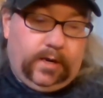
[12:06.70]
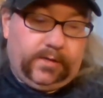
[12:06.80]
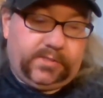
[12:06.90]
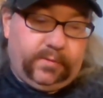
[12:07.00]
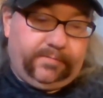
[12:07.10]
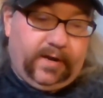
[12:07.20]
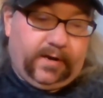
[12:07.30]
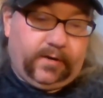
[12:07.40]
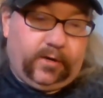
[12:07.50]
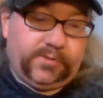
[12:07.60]
Uh, let's see, we've
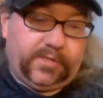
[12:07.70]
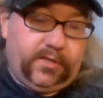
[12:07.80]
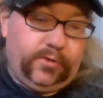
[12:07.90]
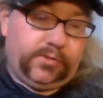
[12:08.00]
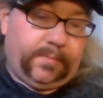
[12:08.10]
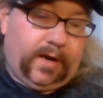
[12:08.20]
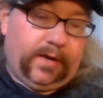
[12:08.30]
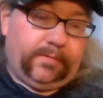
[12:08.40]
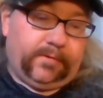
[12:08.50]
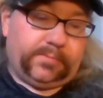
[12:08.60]
got uh, Jose
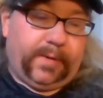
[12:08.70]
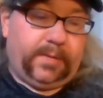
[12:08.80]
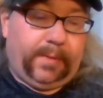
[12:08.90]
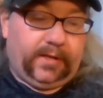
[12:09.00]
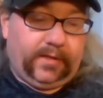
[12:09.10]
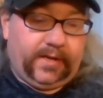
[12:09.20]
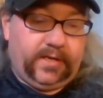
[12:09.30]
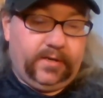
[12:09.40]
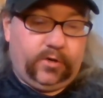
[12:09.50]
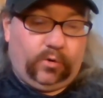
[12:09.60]
Guzman. There's Mike
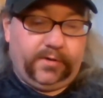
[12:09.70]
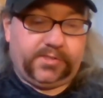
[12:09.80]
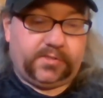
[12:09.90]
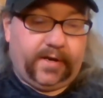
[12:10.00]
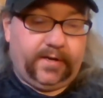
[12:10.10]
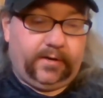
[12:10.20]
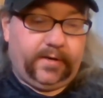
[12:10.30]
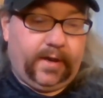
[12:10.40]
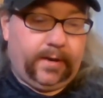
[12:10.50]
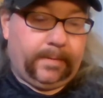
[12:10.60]
Bielecki, Corey Snyder
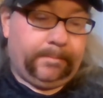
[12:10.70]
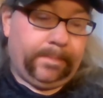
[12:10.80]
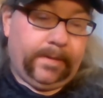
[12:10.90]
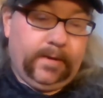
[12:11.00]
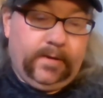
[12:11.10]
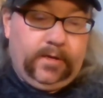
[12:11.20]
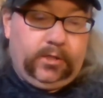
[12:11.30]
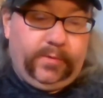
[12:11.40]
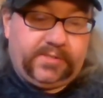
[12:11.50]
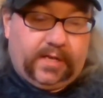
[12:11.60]
again,
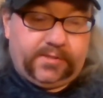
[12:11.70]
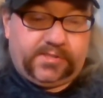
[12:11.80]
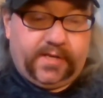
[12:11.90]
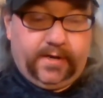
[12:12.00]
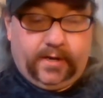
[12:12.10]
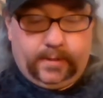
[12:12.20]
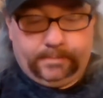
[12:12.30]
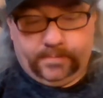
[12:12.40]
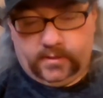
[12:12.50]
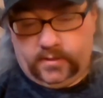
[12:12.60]
Luis Alicea,
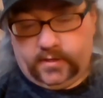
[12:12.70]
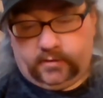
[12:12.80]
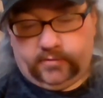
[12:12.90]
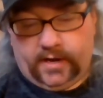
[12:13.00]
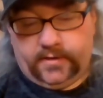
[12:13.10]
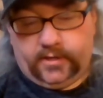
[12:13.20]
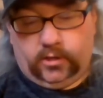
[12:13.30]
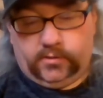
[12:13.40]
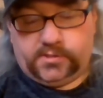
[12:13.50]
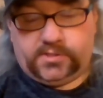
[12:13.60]
Rod
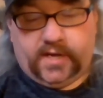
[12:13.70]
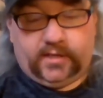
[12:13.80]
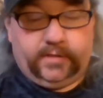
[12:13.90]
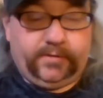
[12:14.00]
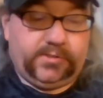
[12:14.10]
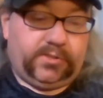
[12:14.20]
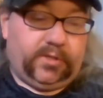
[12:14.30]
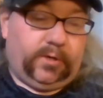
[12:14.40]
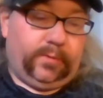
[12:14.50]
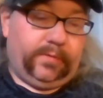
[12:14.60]
Nichols, Scott
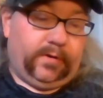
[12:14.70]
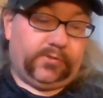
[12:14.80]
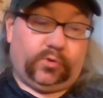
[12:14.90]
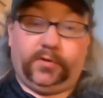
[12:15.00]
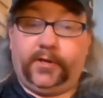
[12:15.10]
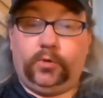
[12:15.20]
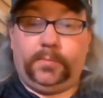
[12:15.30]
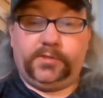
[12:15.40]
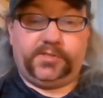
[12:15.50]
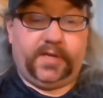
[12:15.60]
Livingstone. There's Orlando
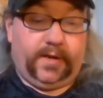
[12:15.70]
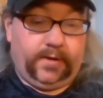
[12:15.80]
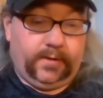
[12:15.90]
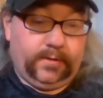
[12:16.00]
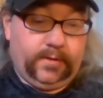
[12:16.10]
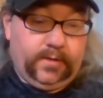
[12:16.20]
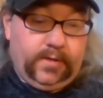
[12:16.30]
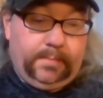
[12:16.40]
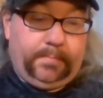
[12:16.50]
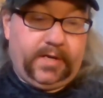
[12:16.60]
Merced,
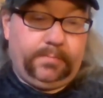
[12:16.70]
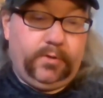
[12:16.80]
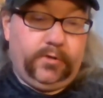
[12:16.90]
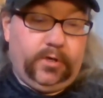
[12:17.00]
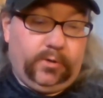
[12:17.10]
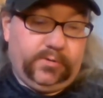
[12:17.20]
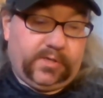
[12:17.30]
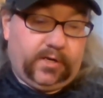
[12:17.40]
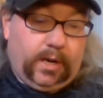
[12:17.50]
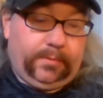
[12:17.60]
Mike Munoz
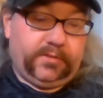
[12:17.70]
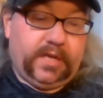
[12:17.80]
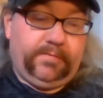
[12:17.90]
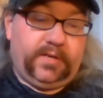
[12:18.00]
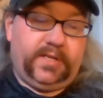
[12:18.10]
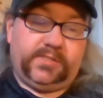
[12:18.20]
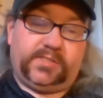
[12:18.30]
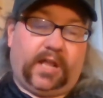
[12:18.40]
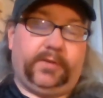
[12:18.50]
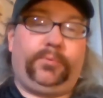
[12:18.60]
on a couple. David needs
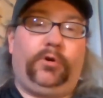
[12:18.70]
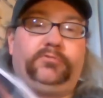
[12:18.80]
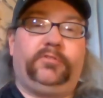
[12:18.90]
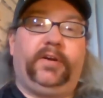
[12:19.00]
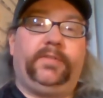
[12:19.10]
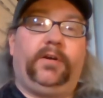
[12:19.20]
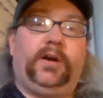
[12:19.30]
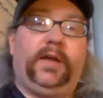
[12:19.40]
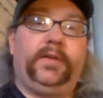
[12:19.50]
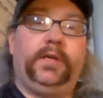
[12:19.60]
solid portrait right
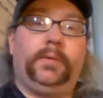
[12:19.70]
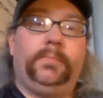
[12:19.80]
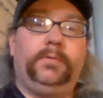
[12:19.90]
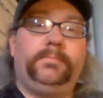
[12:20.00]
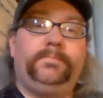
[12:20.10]
there on him.